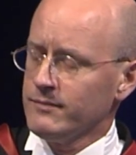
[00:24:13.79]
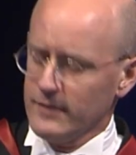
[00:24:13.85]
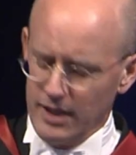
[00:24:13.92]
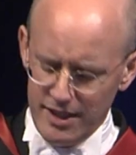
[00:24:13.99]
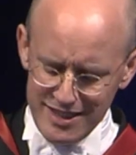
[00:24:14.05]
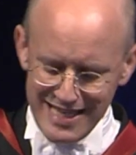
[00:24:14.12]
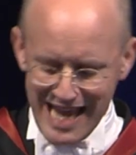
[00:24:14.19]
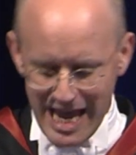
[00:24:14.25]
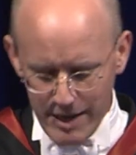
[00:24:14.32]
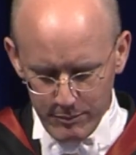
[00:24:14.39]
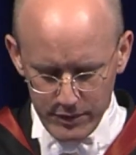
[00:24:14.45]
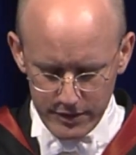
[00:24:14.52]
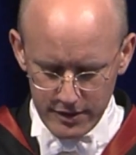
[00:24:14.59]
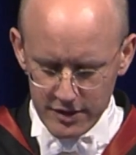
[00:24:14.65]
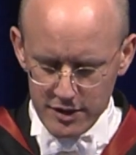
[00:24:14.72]
and
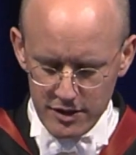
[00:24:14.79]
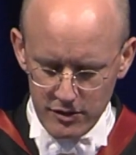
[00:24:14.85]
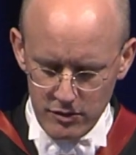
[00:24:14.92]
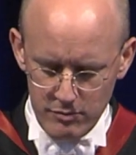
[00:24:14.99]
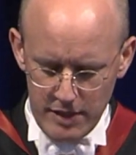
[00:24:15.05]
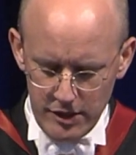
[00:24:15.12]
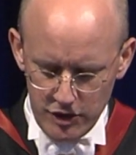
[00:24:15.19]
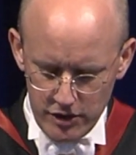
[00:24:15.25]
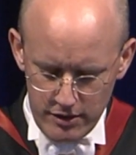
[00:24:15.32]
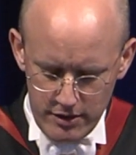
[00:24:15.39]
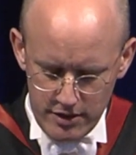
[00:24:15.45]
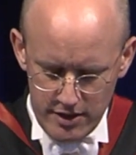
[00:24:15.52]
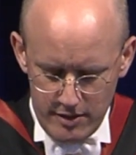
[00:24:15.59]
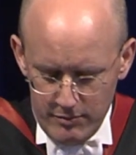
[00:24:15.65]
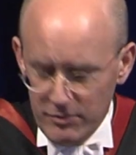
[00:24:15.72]
happened to mention
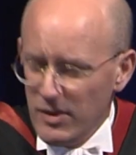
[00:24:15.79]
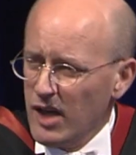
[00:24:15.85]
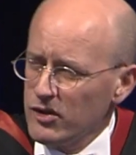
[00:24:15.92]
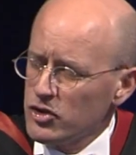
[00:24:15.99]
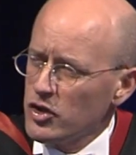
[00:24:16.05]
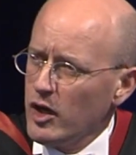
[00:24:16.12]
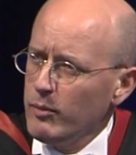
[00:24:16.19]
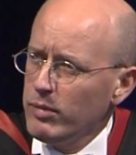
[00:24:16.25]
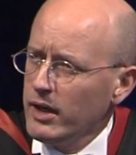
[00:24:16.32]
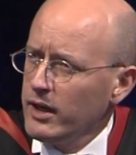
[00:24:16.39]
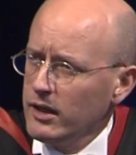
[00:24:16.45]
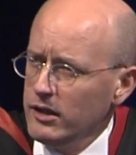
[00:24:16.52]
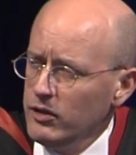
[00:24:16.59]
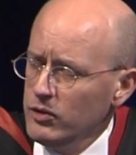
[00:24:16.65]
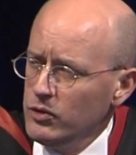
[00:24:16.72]
some
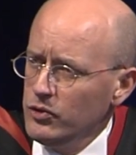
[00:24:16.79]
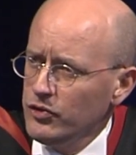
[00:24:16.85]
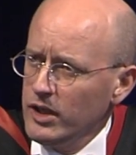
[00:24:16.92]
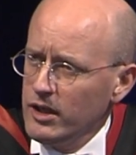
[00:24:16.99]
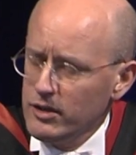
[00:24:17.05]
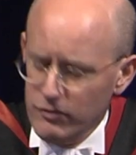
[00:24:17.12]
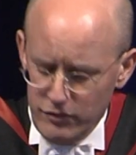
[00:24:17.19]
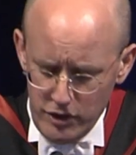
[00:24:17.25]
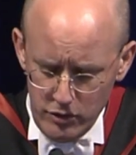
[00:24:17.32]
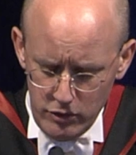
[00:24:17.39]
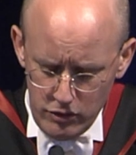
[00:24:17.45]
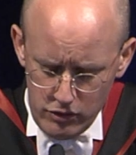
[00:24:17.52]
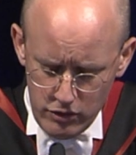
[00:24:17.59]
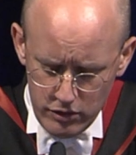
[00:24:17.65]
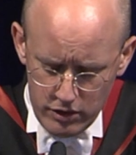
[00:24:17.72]
troubling news out of New
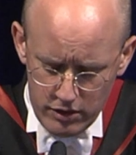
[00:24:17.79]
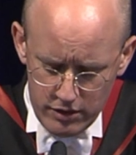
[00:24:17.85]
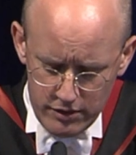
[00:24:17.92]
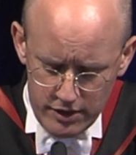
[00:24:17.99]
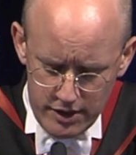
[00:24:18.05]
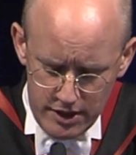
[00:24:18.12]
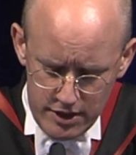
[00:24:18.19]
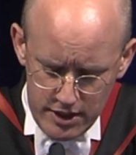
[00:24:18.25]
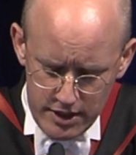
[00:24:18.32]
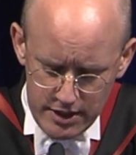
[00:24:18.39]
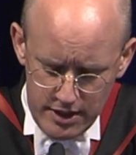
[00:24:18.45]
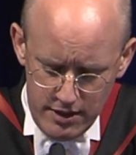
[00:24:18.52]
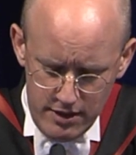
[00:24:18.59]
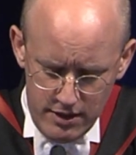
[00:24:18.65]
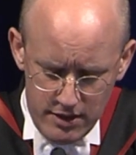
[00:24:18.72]
York that he'd just
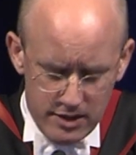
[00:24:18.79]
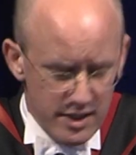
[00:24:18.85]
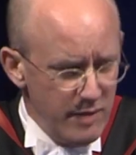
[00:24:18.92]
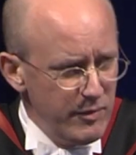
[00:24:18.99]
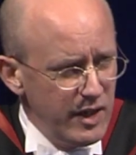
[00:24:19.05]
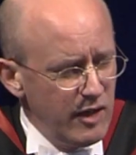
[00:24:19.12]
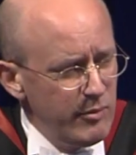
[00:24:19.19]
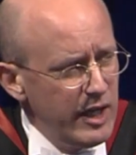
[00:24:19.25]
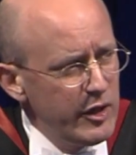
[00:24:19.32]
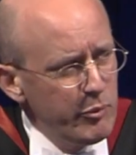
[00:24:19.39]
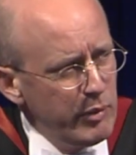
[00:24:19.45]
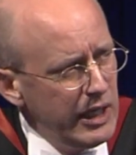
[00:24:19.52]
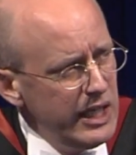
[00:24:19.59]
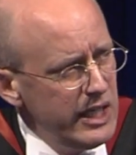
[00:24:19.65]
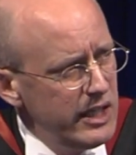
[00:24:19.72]
heard, something about a
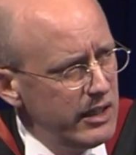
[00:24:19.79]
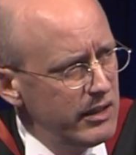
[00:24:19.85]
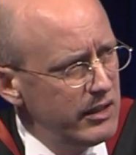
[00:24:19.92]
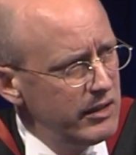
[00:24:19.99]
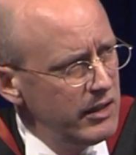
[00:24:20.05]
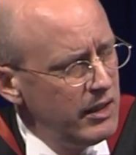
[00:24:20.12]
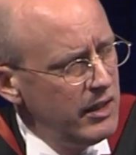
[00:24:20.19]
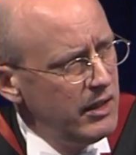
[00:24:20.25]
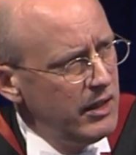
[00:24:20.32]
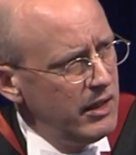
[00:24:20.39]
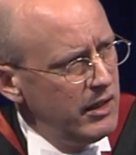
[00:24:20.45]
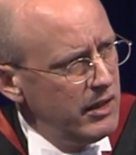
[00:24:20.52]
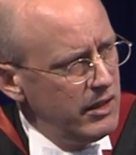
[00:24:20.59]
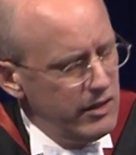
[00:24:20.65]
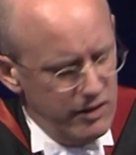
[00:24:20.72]
plane and
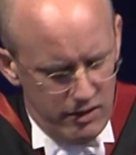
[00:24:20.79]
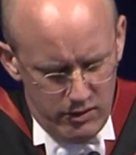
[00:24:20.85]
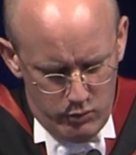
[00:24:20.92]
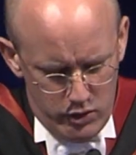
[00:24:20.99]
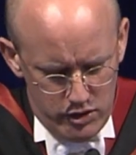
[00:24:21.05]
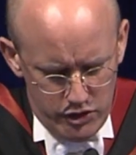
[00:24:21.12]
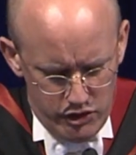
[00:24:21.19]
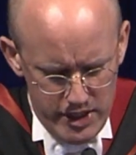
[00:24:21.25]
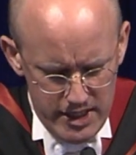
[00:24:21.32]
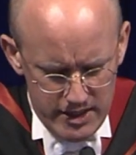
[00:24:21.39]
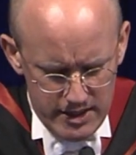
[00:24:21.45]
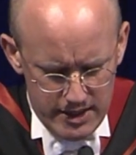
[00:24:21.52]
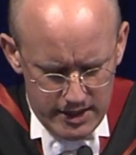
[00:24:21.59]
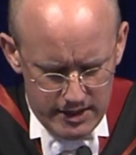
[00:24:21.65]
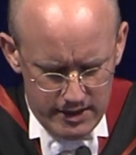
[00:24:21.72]
the World Trade
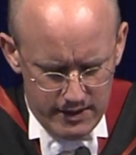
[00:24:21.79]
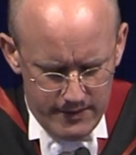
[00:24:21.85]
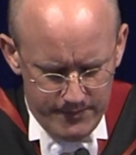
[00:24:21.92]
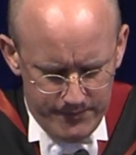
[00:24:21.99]
Center.